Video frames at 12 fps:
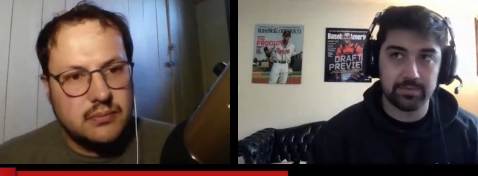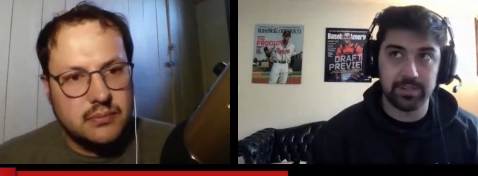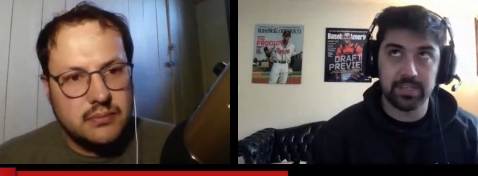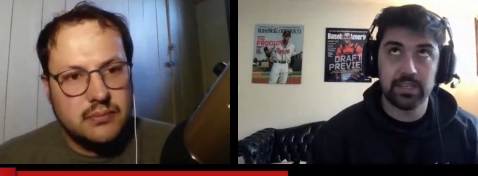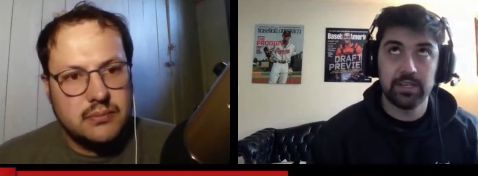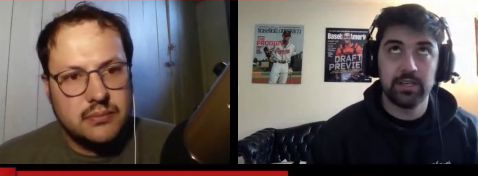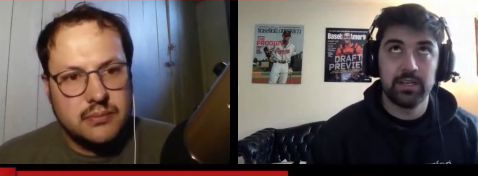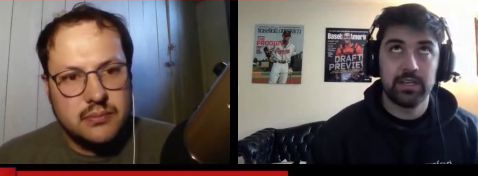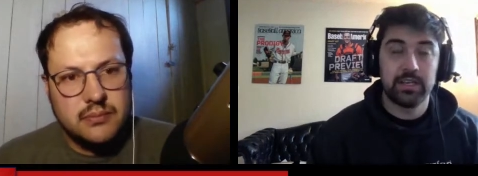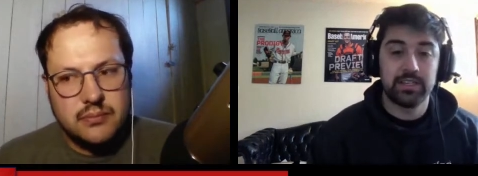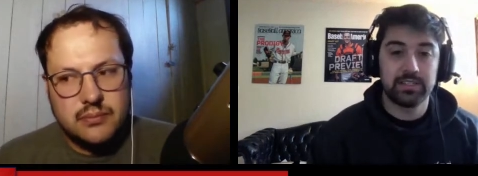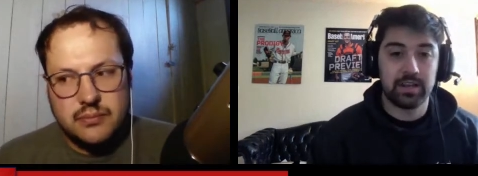Speaker 1: I mean,
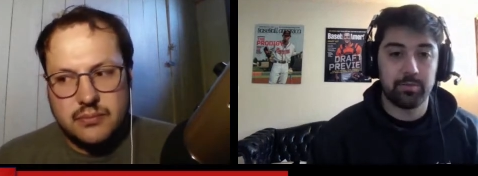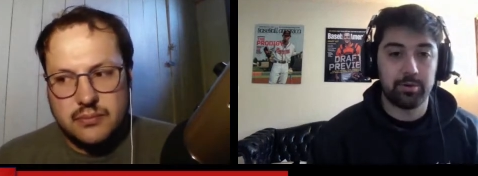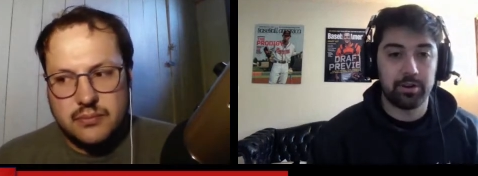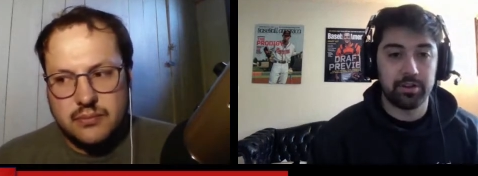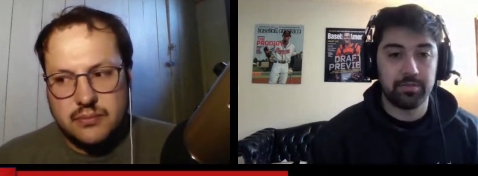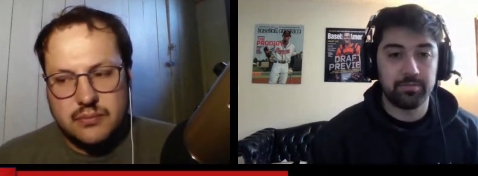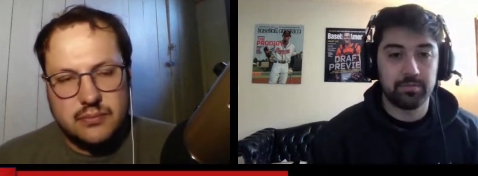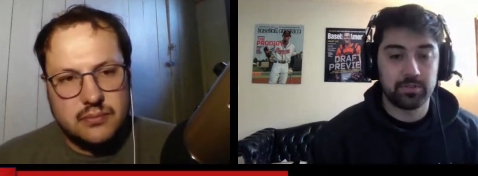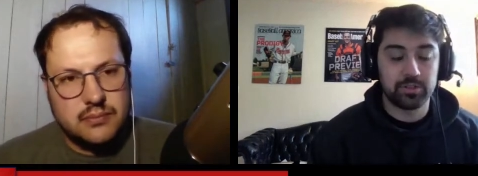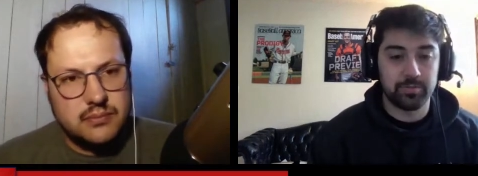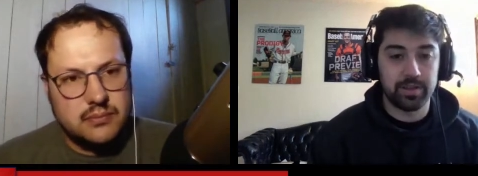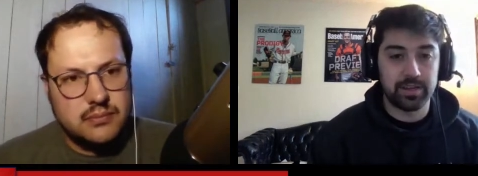mm-hmm. he's had a pretty
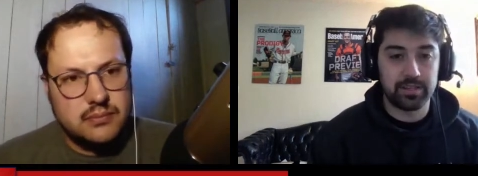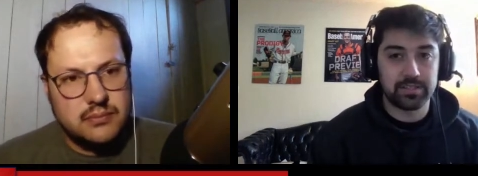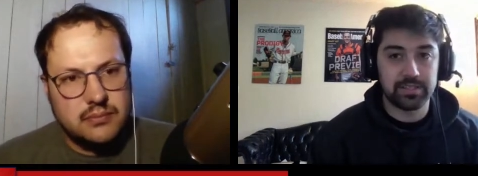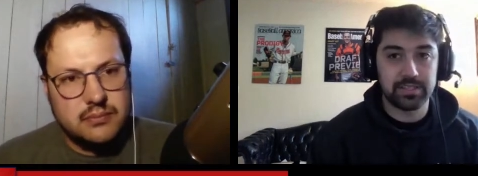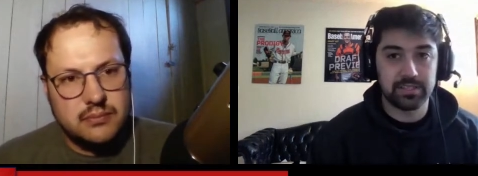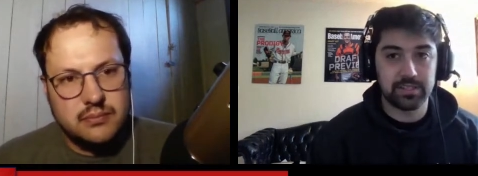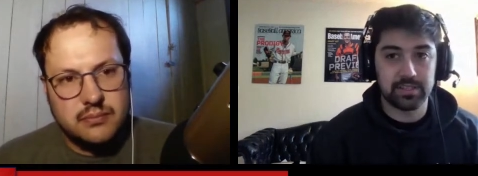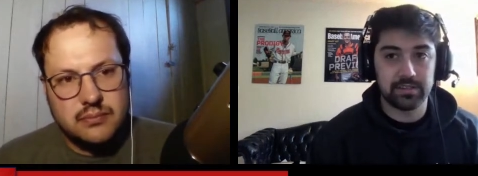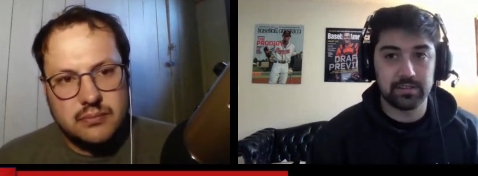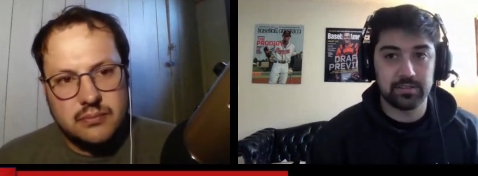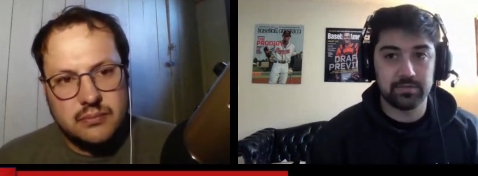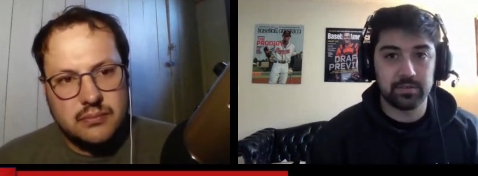tremendous
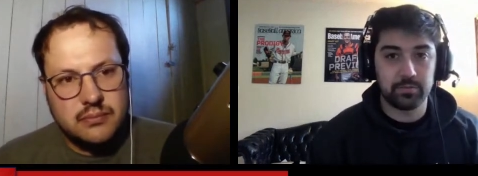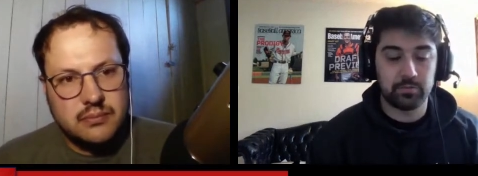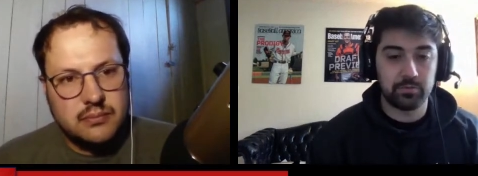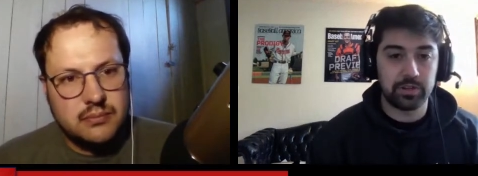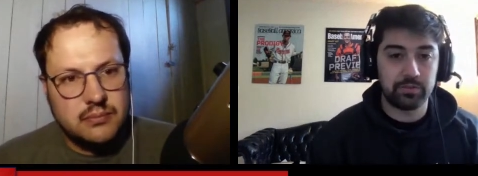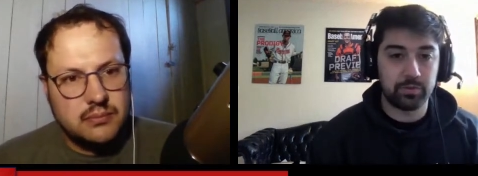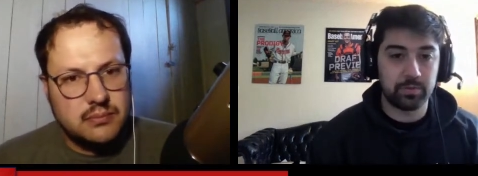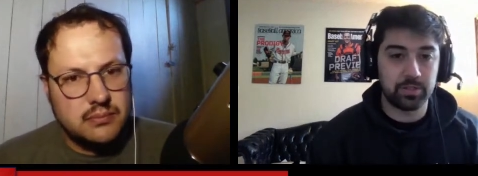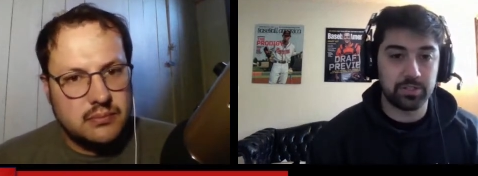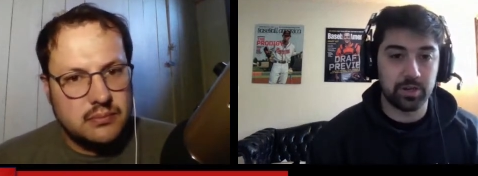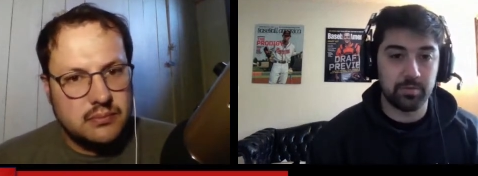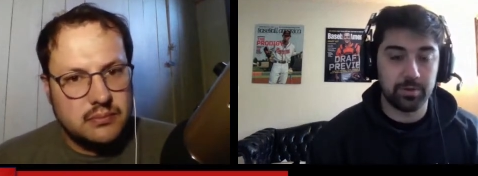season, and really from the
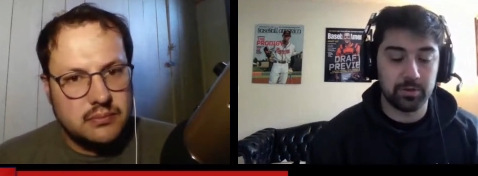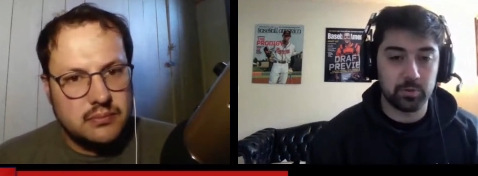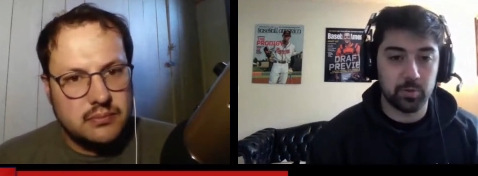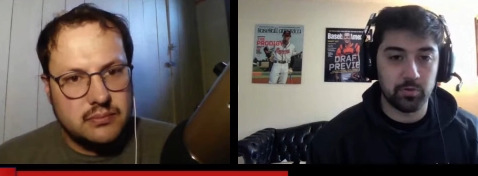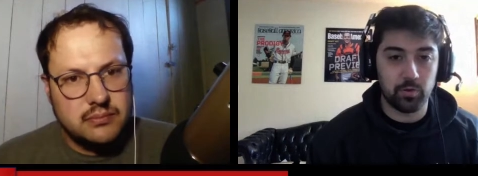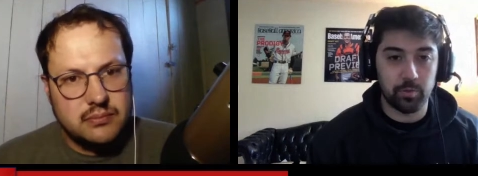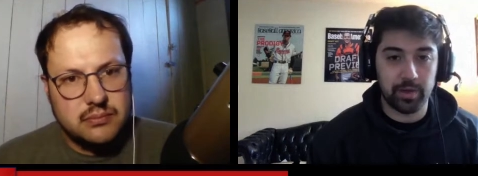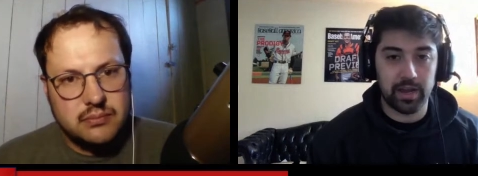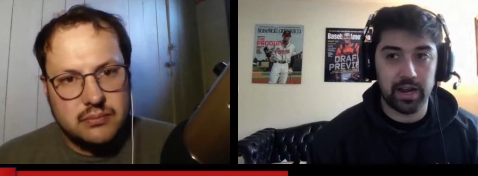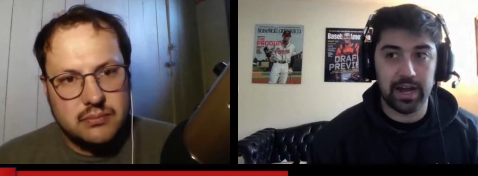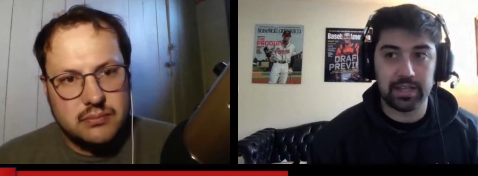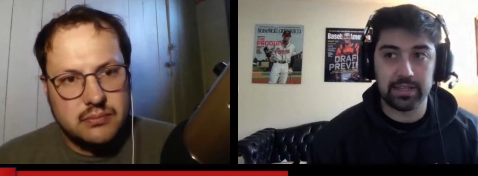jump, he was performing
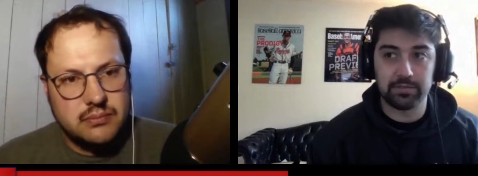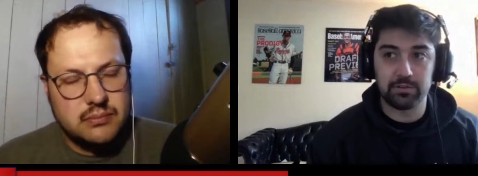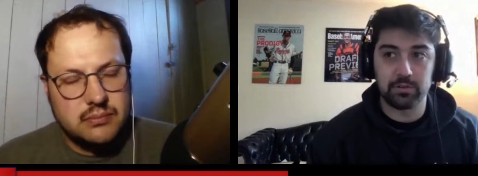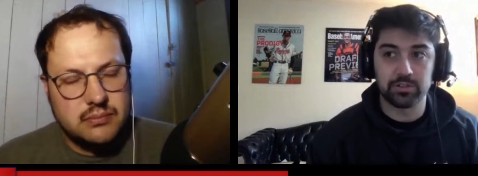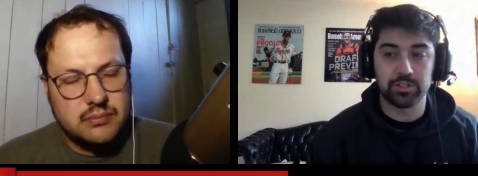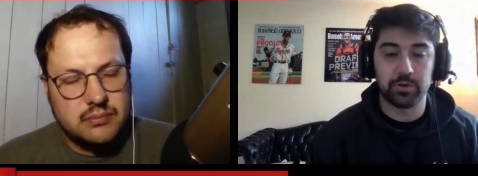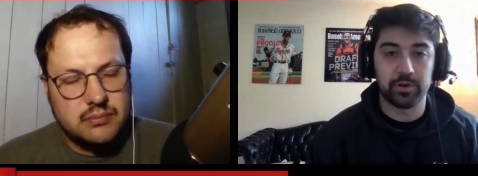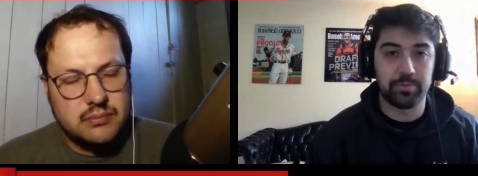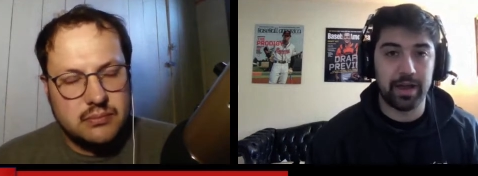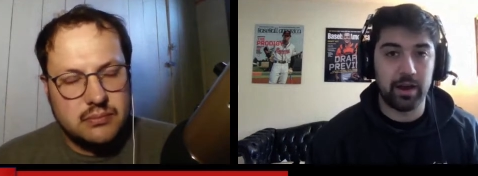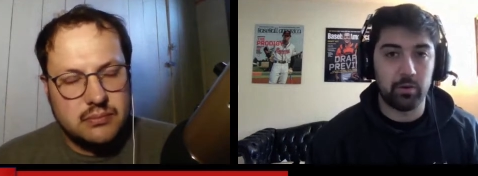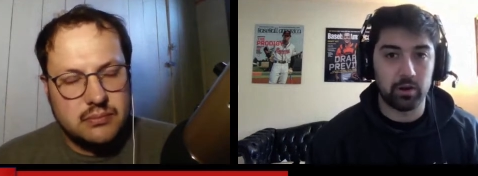at a high level, showing
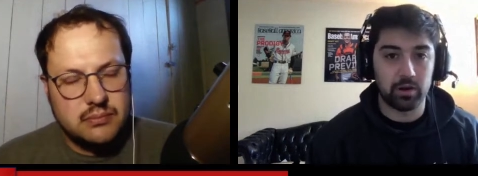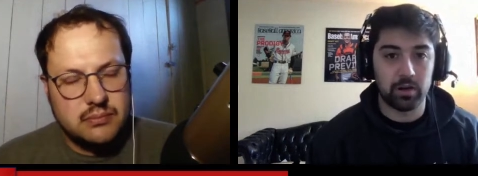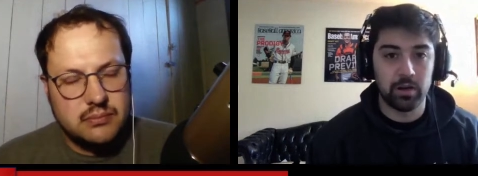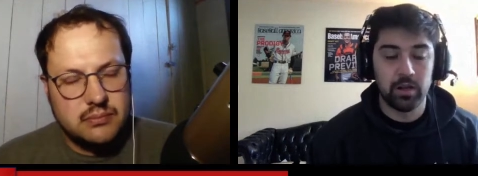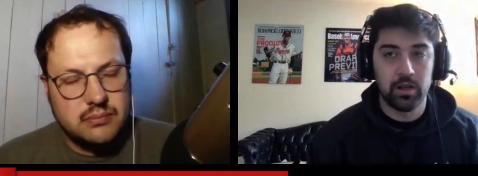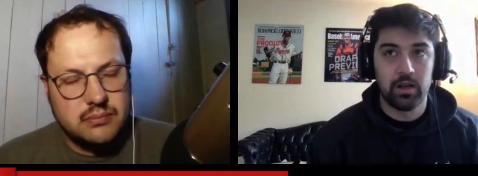power.